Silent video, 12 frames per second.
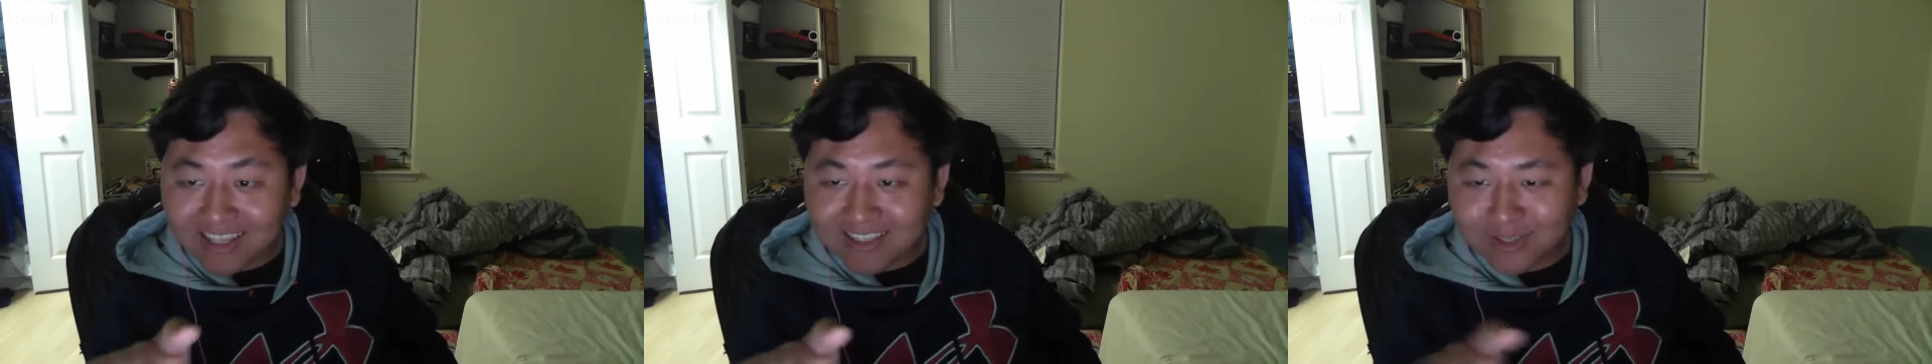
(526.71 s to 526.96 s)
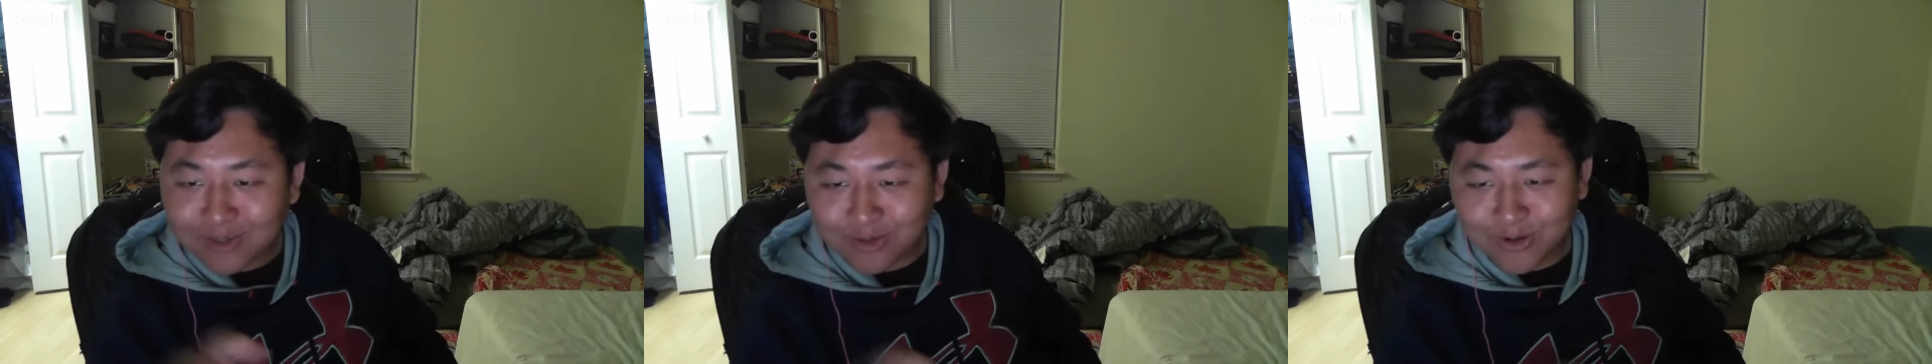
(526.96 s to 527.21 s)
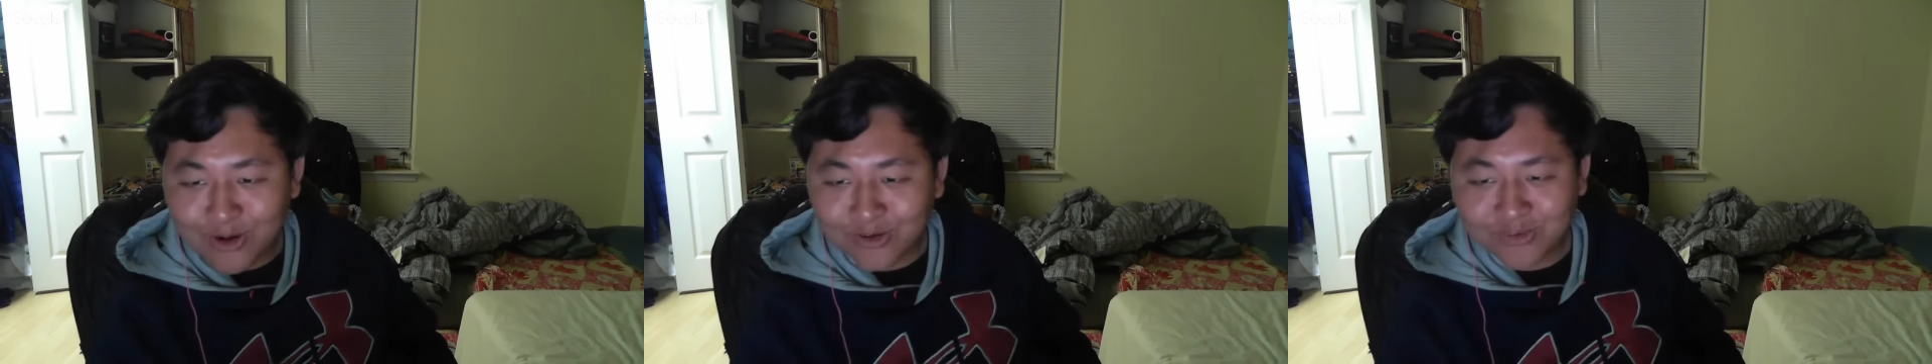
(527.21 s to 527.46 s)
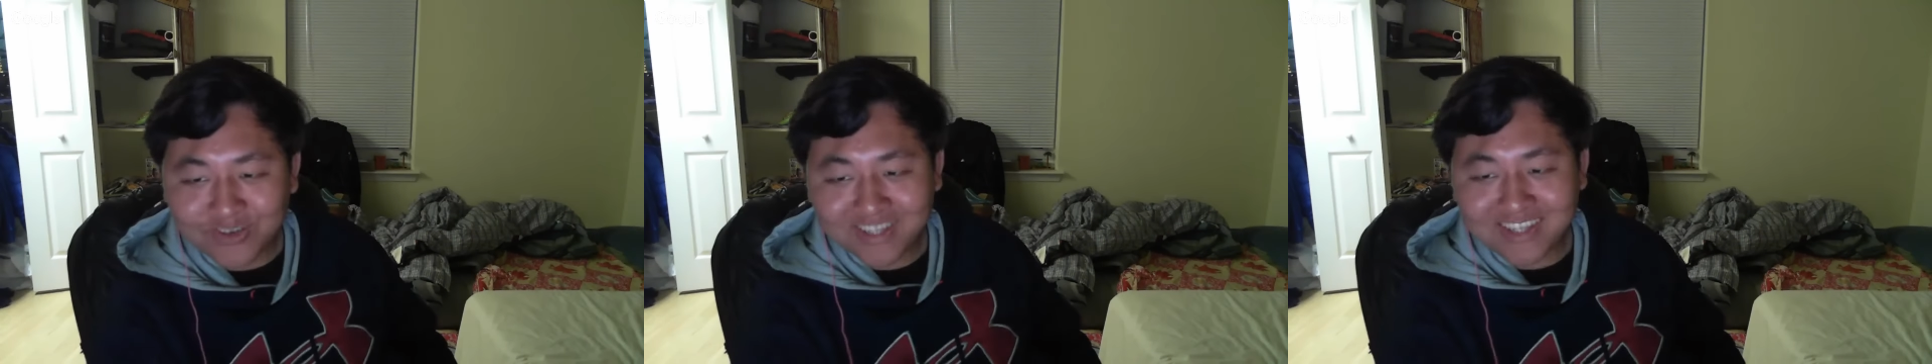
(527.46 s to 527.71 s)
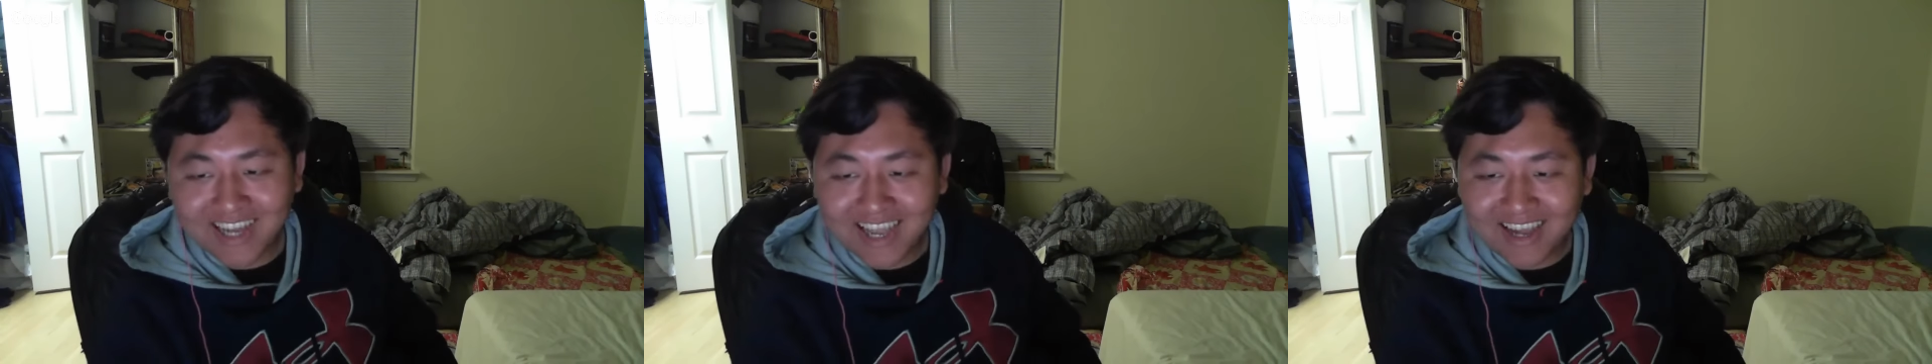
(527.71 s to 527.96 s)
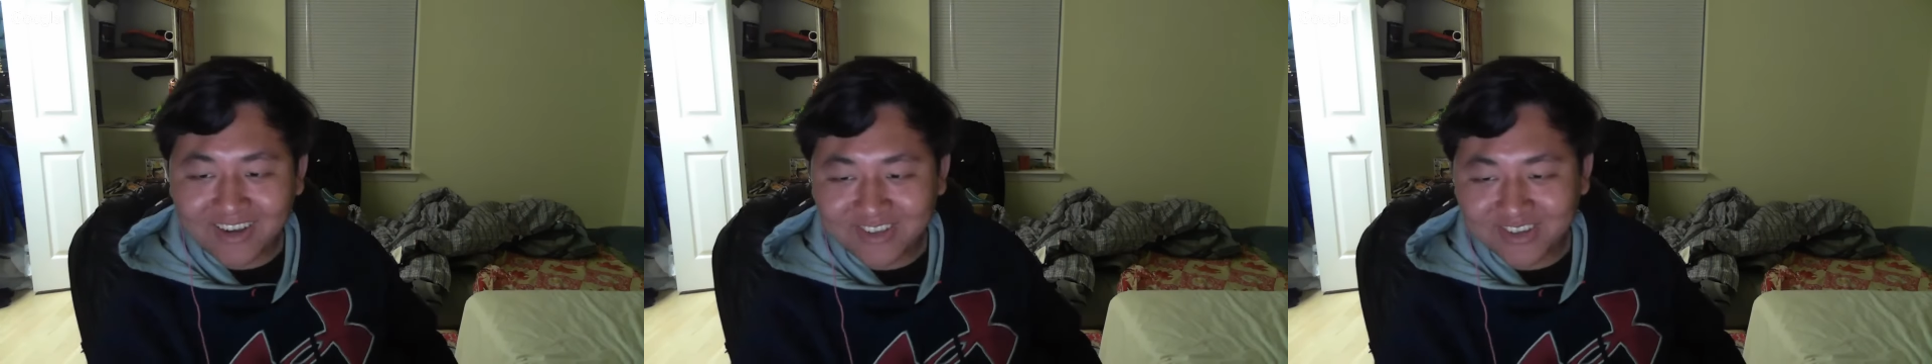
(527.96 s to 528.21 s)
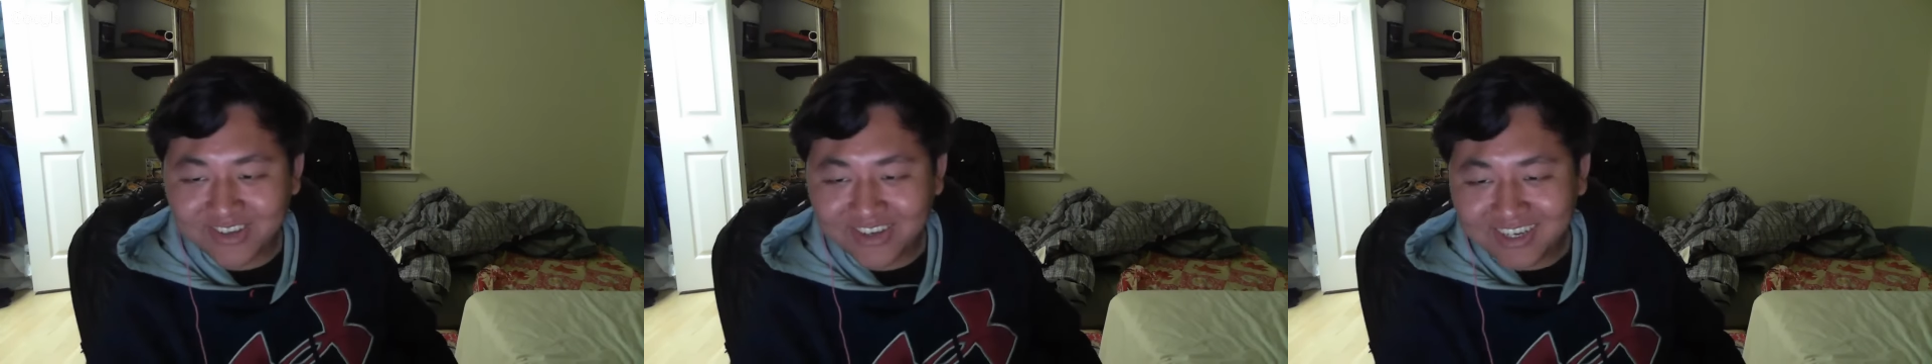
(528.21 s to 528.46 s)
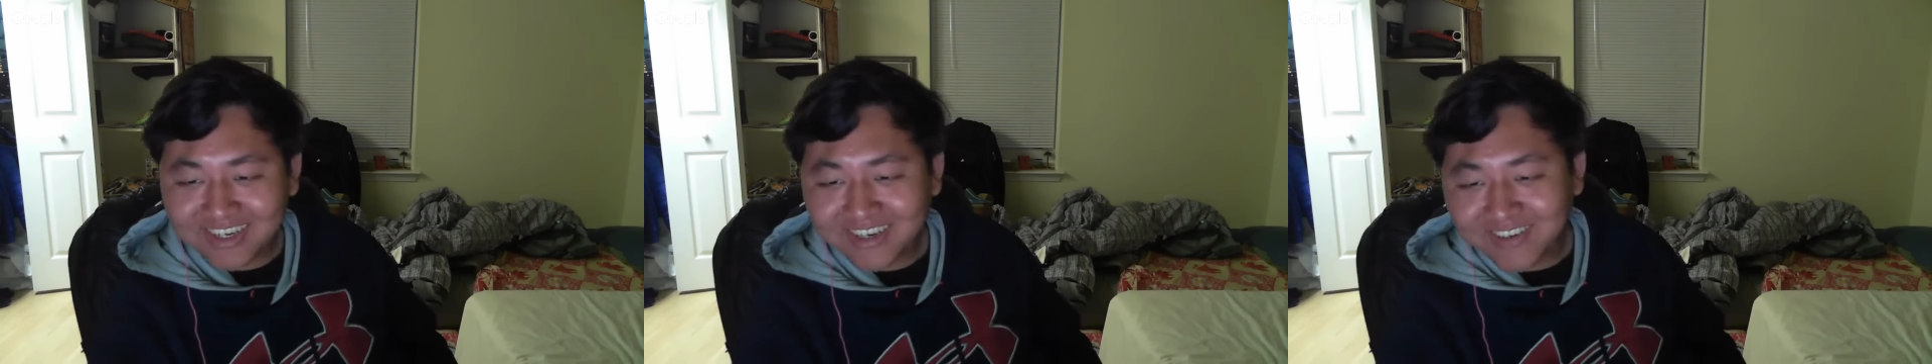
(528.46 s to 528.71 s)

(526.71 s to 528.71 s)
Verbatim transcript: is strong. What the hell, dude?